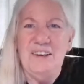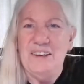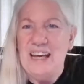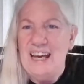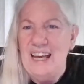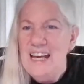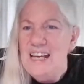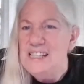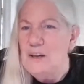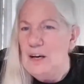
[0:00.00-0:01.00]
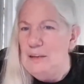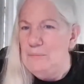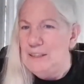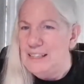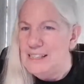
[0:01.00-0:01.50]
Okay,
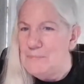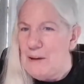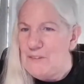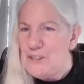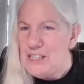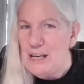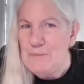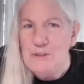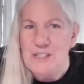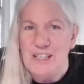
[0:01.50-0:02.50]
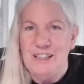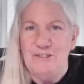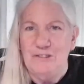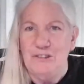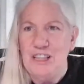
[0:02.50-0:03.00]
so this is my first time using
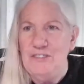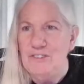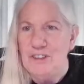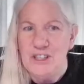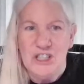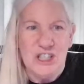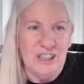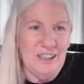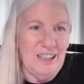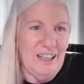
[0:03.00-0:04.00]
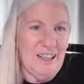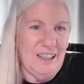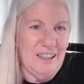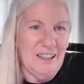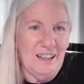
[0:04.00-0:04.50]
the free version
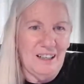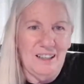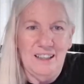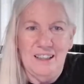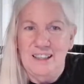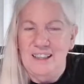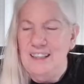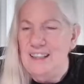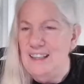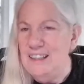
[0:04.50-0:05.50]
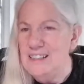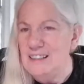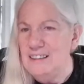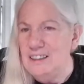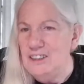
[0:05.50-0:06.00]
and
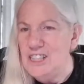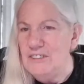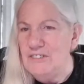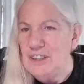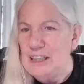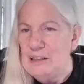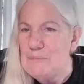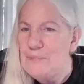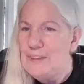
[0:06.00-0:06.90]
it's a little different.